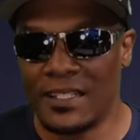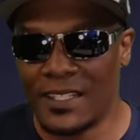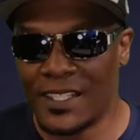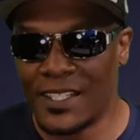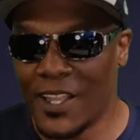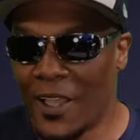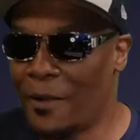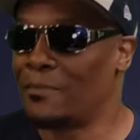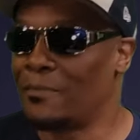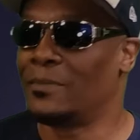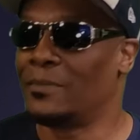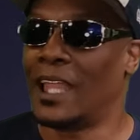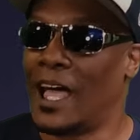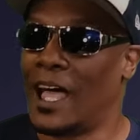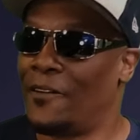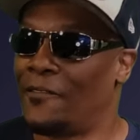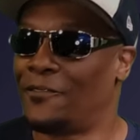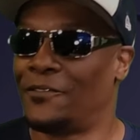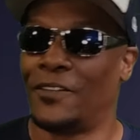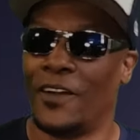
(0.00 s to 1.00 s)
and something
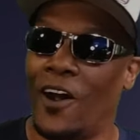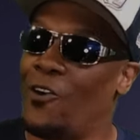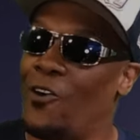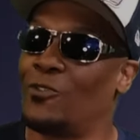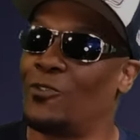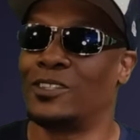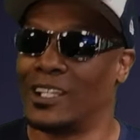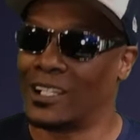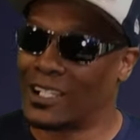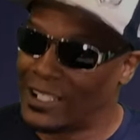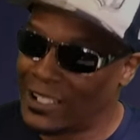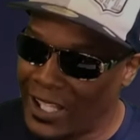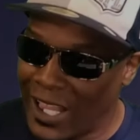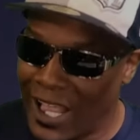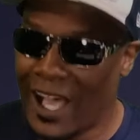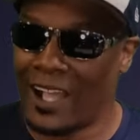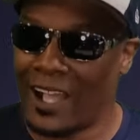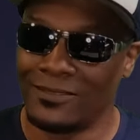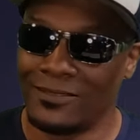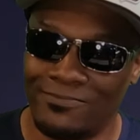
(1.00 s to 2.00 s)
left on the
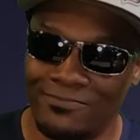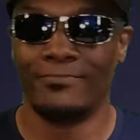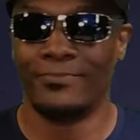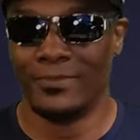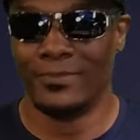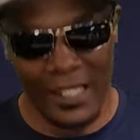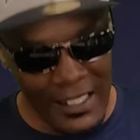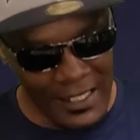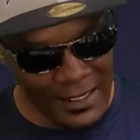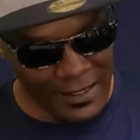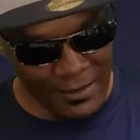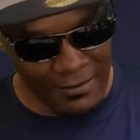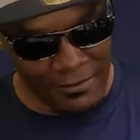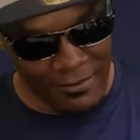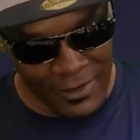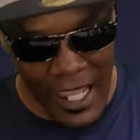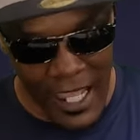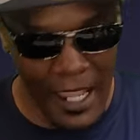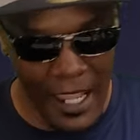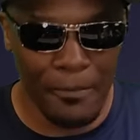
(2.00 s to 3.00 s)
clock. That's
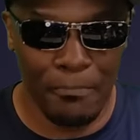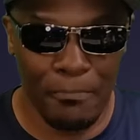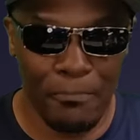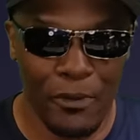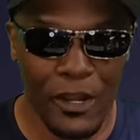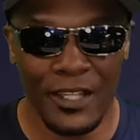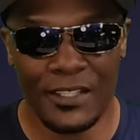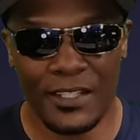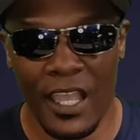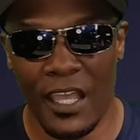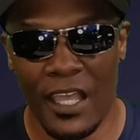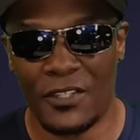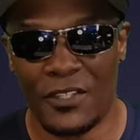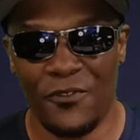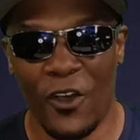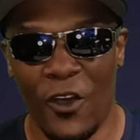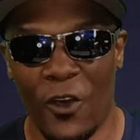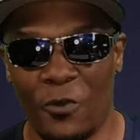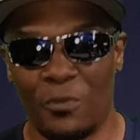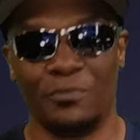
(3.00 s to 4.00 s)
Dak Prescott's
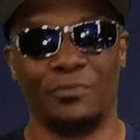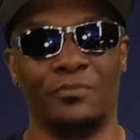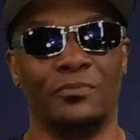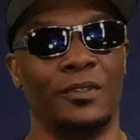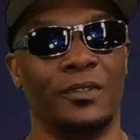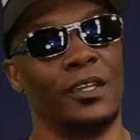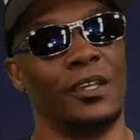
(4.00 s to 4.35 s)
fault.